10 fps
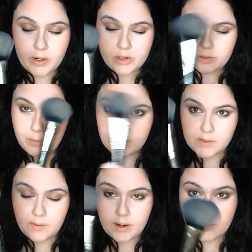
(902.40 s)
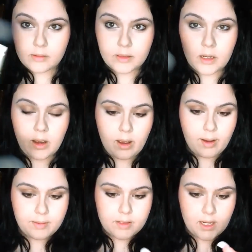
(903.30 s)
brush, best friend.
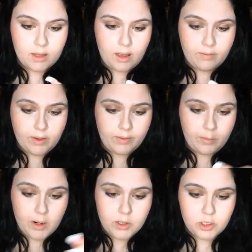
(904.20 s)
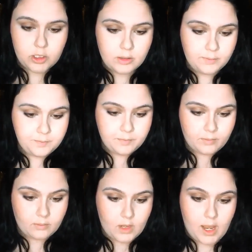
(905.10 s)
Take that fluffy brush,
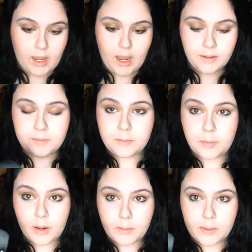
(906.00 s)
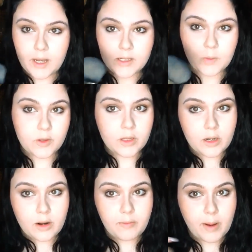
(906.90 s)
again, probably has more
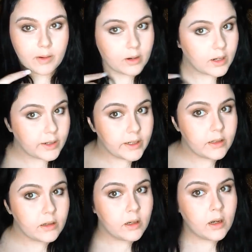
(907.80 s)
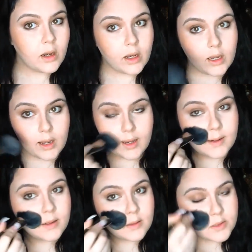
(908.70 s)
than enough powder on it,
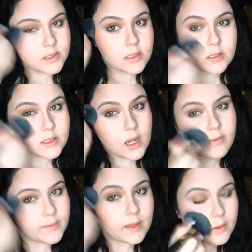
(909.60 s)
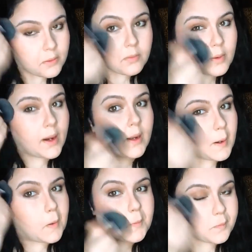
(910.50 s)
and just soften that right
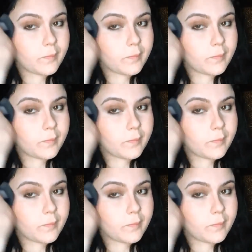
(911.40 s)
out.